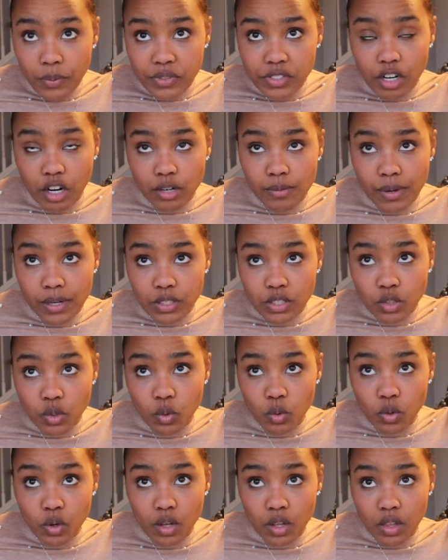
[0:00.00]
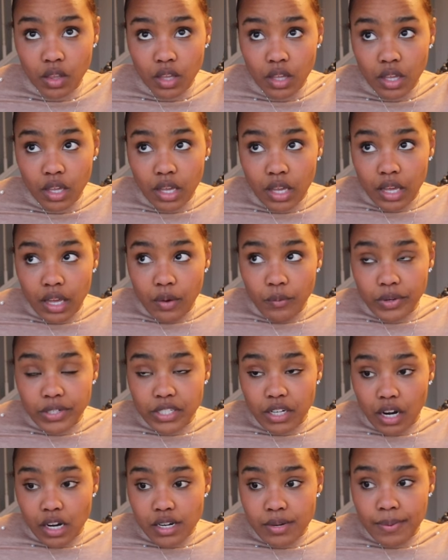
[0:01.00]
we talked about school, we
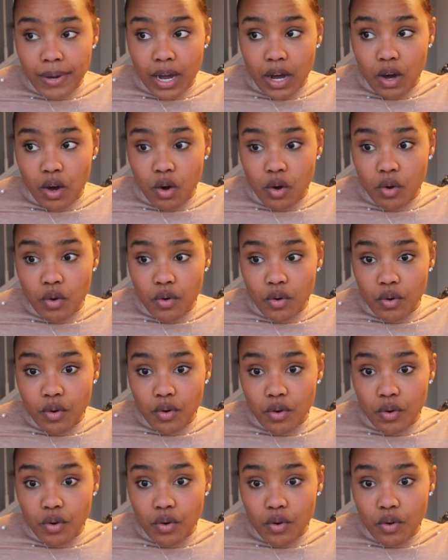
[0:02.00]
talked about